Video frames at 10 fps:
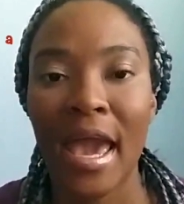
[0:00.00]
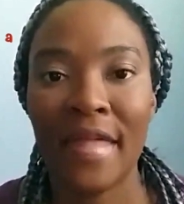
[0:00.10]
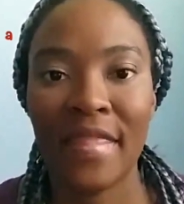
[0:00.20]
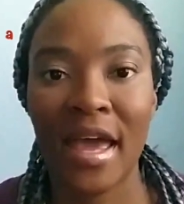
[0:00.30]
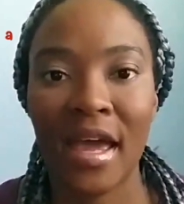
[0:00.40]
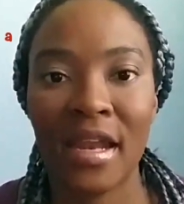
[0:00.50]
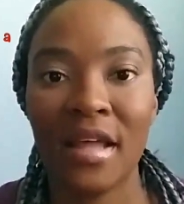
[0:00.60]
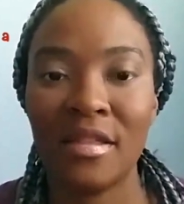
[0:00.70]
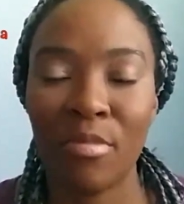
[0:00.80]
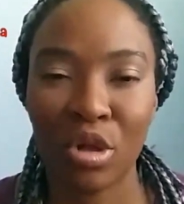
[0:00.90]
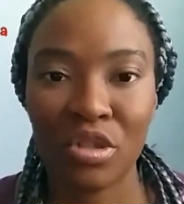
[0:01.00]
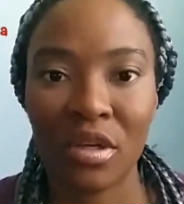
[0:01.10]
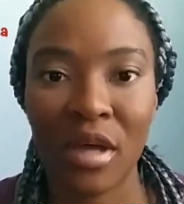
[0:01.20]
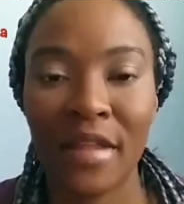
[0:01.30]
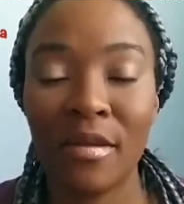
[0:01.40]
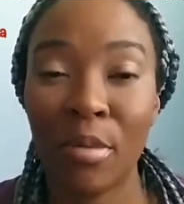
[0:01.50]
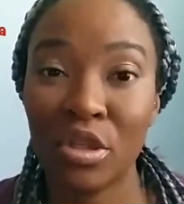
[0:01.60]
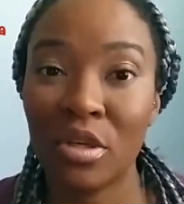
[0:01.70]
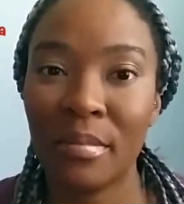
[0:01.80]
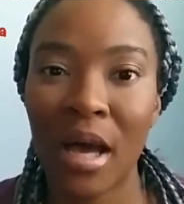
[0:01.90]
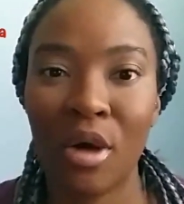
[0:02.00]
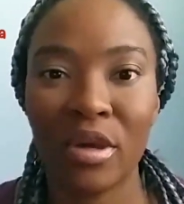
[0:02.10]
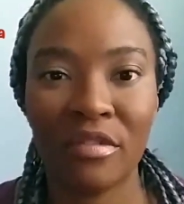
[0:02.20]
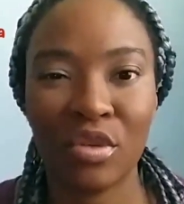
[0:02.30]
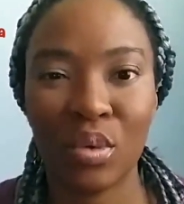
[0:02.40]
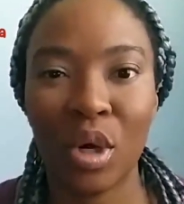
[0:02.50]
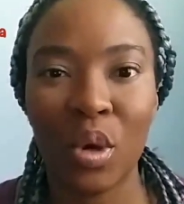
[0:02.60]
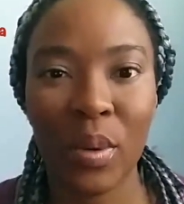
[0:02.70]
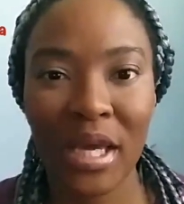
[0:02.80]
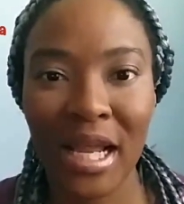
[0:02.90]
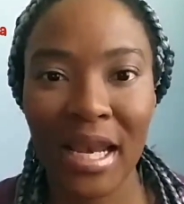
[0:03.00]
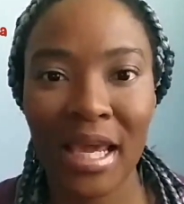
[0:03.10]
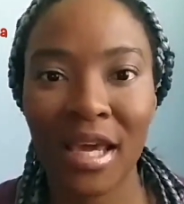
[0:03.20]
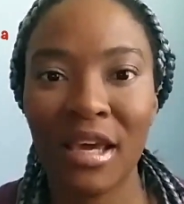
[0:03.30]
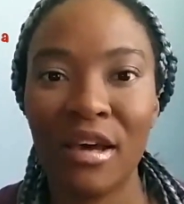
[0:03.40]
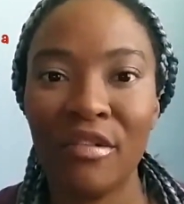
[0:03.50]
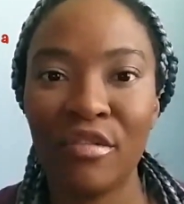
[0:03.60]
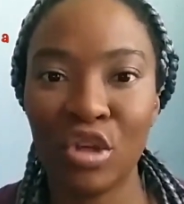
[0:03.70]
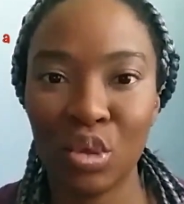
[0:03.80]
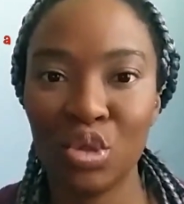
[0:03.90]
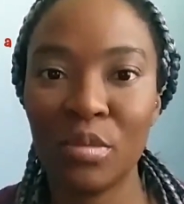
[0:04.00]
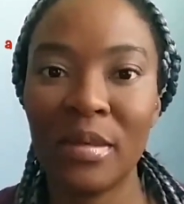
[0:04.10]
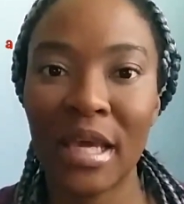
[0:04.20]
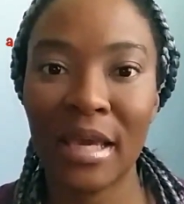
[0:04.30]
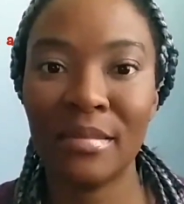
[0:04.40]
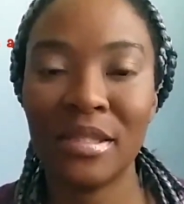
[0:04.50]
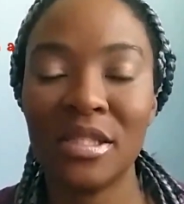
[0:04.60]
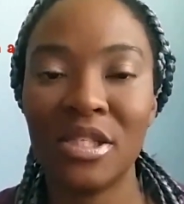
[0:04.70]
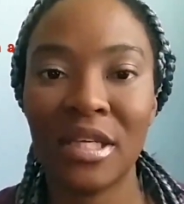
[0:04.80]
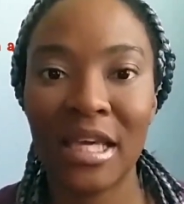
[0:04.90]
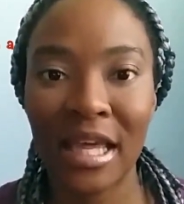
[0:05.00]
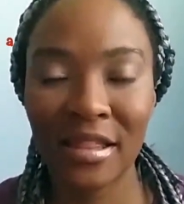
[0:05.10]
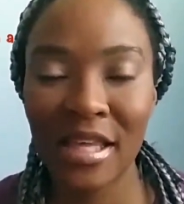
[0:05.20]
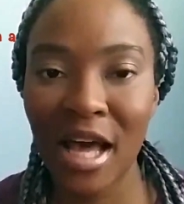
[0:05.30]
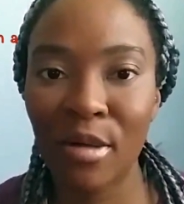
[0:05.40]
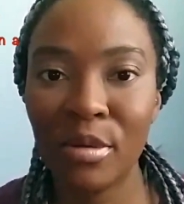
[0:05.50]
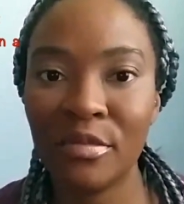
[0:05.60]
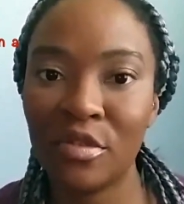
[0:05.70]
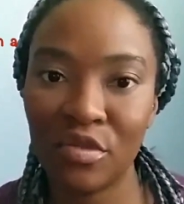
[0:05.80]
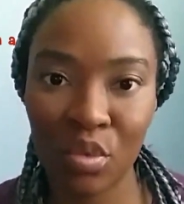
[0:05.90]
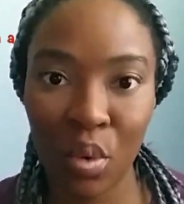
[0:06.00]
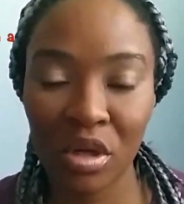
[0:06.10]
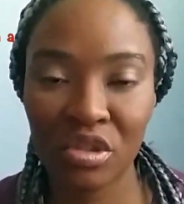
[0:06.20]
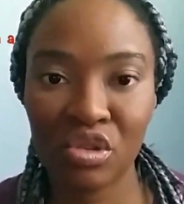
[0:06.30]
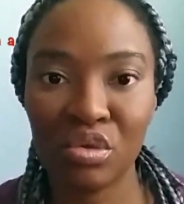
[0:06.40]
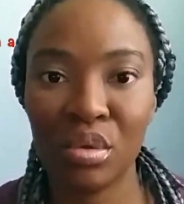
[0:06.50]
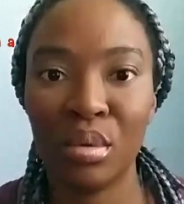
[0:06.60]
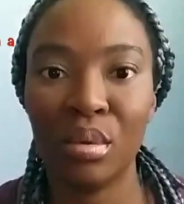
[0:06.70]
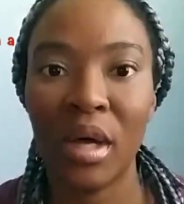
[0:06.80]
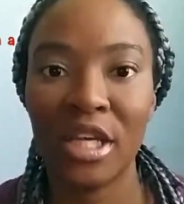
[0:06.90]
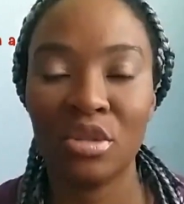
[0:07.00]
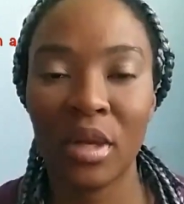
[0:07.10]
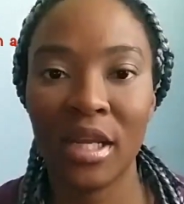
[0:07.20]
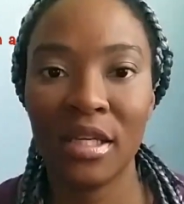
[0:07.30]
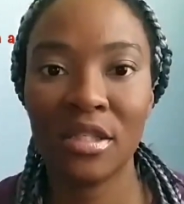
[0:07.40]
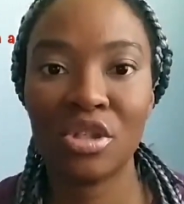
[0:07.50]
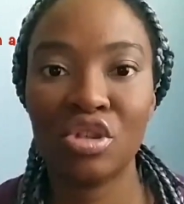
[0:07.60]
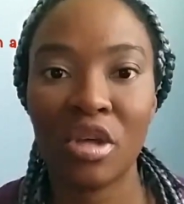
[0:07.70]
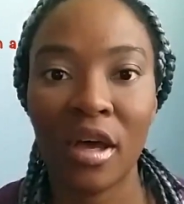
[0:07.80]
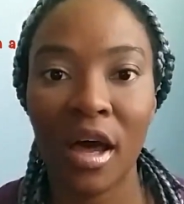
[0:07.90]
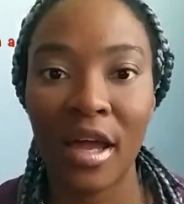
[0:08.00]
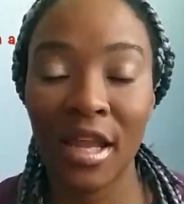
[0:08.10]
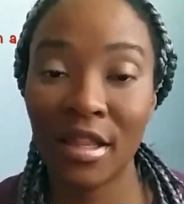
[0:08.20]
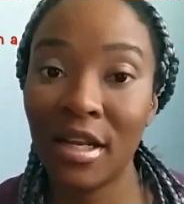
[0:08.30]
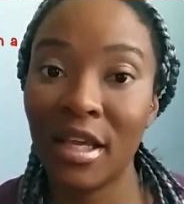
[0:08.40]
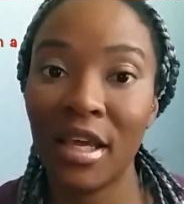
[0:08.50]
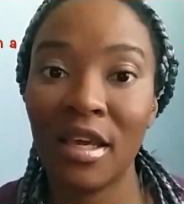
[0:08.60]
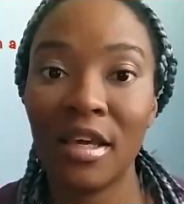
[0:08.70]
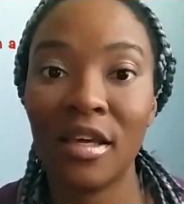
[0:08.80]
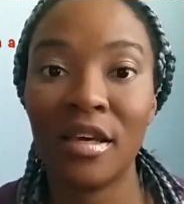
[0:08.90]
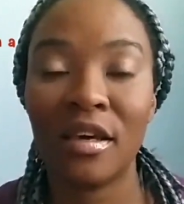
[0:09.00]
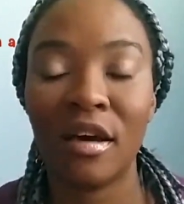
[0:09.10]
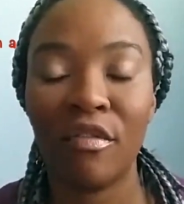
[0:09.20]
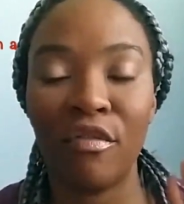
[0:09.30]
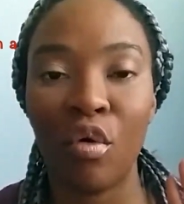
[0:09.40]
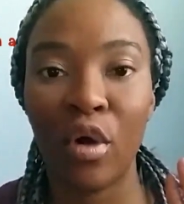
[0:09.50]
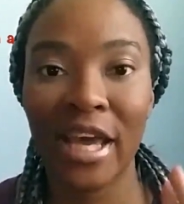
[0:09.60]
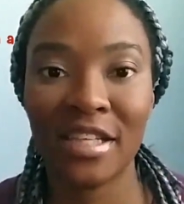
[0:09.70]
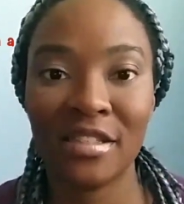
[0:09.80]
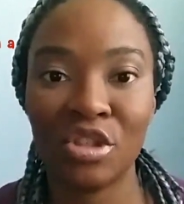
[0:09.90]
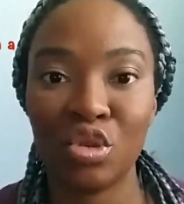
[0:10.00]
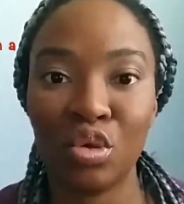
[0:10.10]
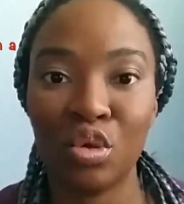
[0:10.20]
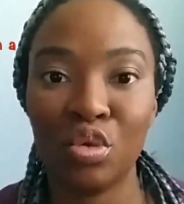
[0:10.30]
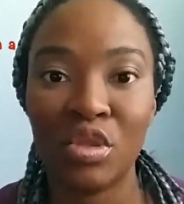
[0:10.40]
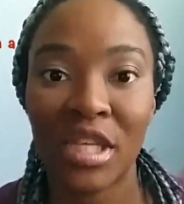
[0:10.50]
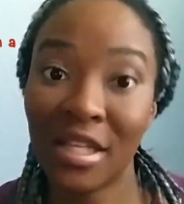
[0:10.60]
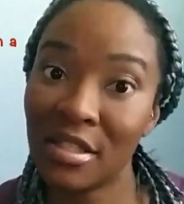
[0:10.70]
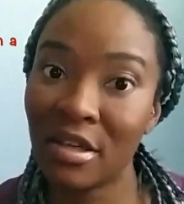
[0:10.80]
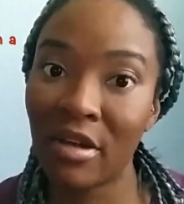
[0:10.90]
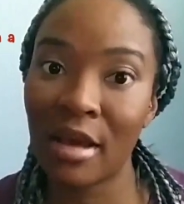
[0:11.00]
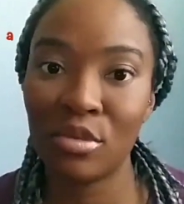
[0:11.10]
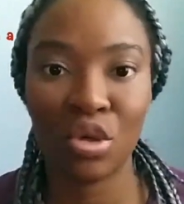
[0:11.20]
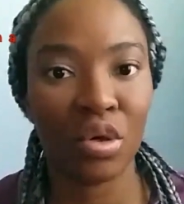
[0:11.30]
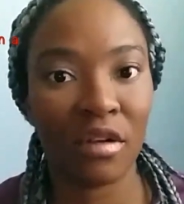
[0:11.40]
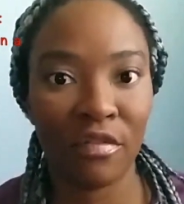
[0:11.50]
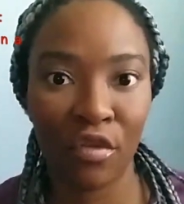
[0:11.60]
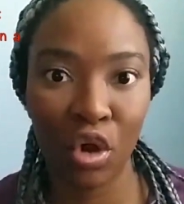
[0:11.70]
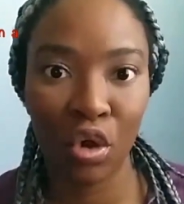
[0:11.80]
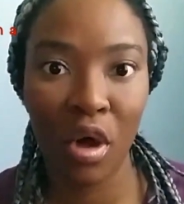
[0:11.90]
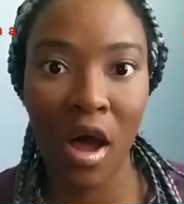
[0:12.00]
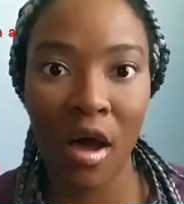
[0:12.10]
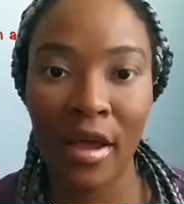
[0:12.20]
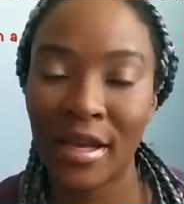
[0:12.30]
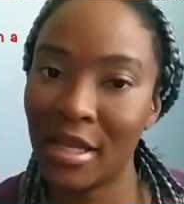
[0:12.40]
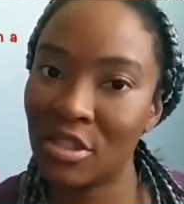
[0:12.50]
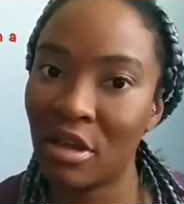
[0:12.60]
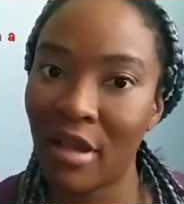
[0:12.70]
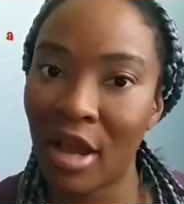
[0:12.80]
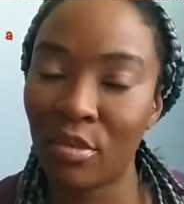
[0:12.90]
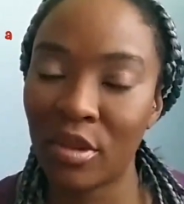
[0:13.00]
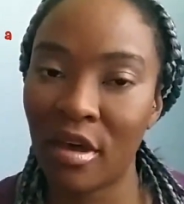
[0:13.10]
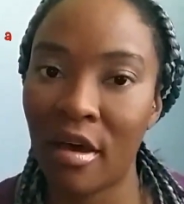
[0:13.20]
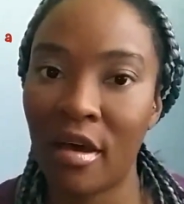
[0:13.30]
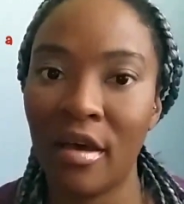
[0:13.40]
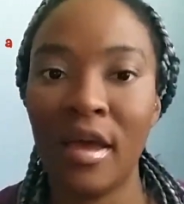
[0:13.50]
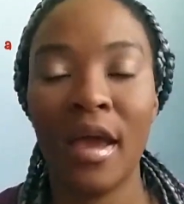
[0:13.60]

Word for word: and then at the bottom I'll give you a quick link for you to be able to get the album if you want to, as well as another link for Esther Chungu's Instagram so you can follow her and interact with her.